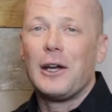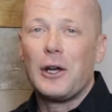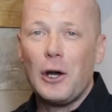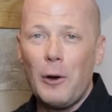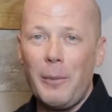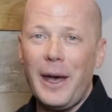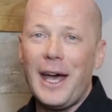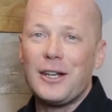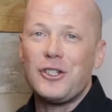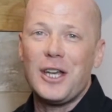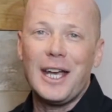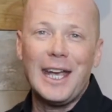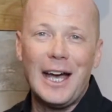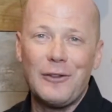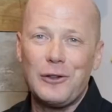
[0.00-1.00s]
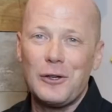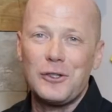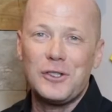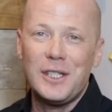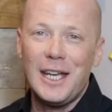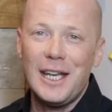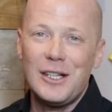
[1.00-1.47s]
Go back, check out those
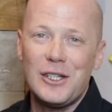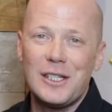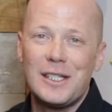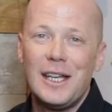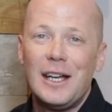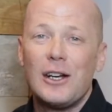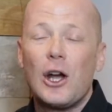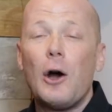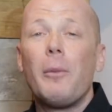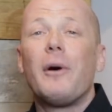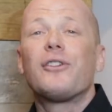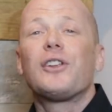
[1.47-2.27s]
stages. Go